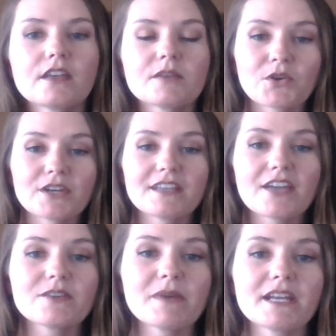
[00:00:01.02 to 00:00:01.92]
Good morning,
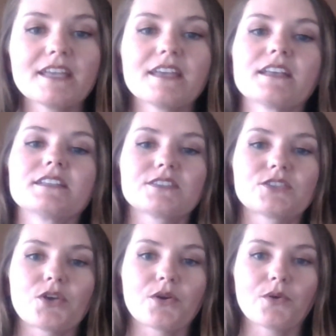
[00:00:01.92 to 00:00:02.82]
everybody.
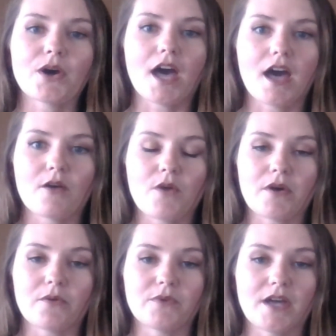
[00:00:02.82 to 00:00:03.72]
So
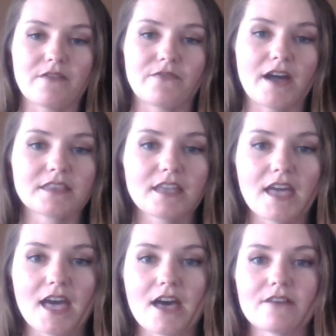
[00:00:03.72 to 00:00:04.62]
I finally
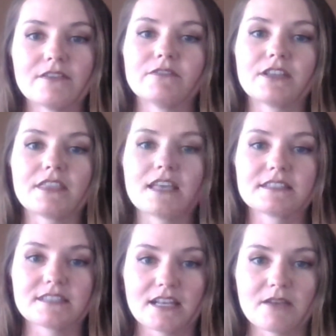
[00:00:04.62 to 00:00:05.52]
have everything
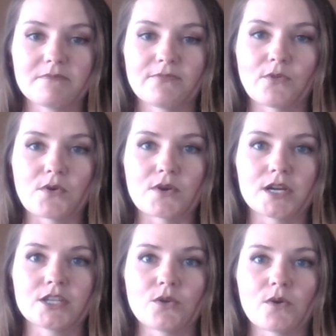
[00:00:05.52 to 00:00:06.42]
set up
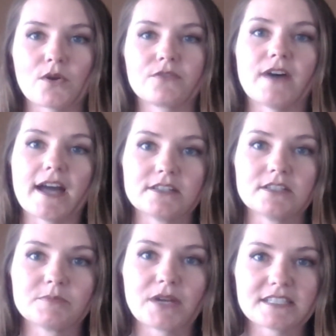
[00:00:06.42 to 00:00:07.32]
for your
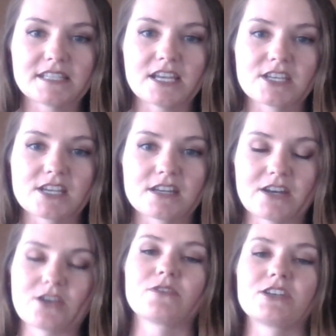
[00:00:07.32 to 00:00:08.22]
final presentation. I
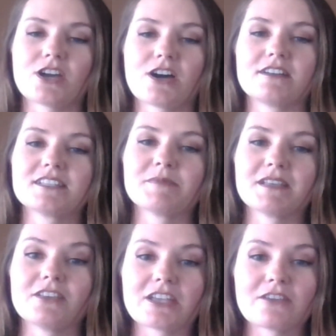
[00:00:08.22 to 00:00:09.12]
know Rayshawn has
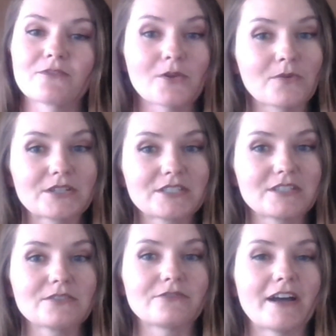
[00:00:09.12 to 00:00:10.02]
been looking forward
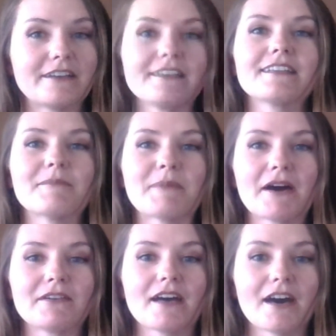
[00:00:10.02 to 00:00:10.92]
to finding
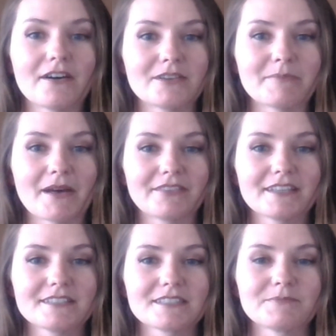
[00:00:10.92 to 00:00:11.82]
out about
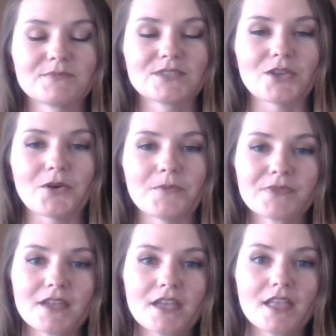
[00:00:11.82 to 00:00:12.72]
this.
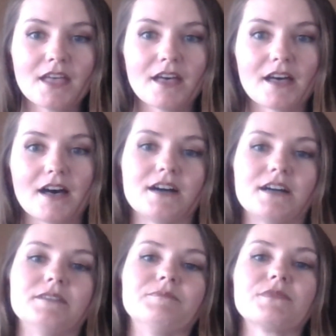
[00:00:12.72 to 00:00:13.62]

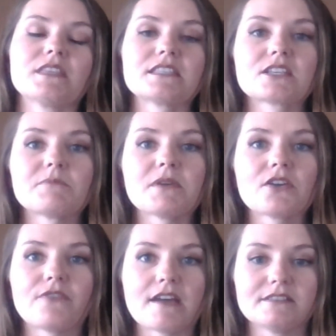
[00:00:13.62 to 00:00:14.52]
This is going to be your
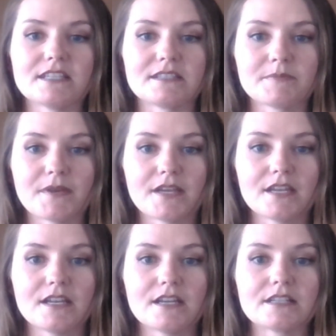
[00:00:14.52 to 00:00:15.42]
final
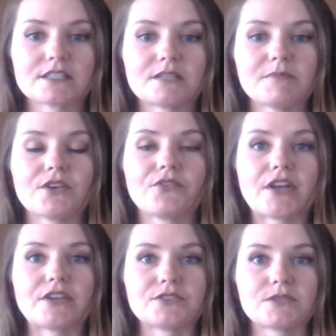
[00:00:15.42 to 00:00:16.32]
DISPA, and it's going to be your
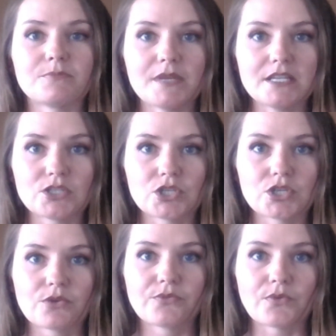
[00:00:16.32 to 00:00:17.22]
final speech
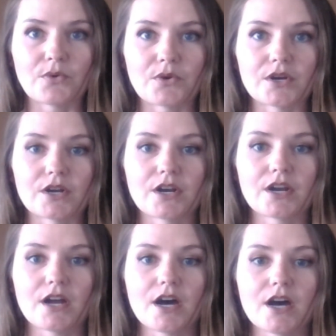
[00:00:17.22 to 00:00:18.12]
for
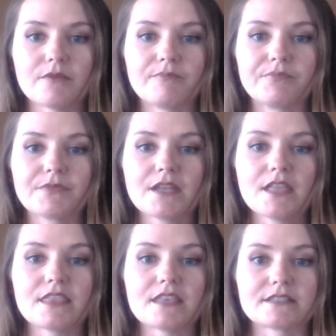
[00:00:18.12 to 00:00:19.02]

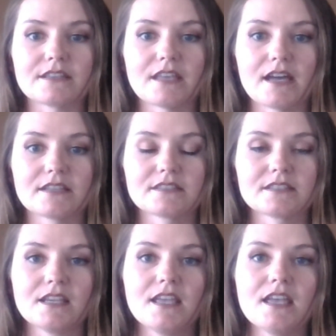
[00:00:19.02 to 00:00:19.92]
this class.
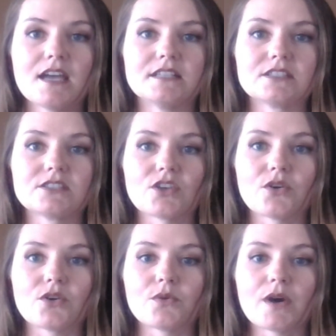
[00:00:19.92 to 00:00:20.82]
And
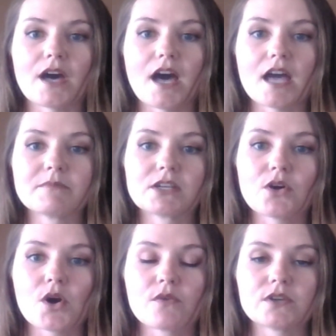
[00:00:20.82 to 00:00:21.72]
so I'm going to
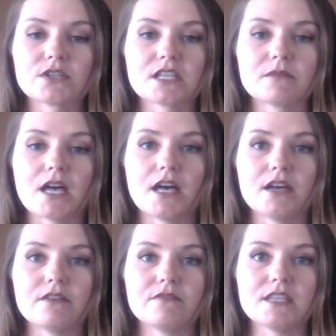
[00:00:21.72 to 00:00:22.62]
go over some
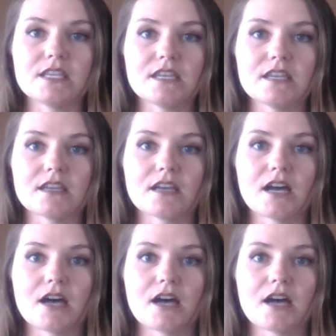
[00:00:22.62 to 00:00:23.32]
of the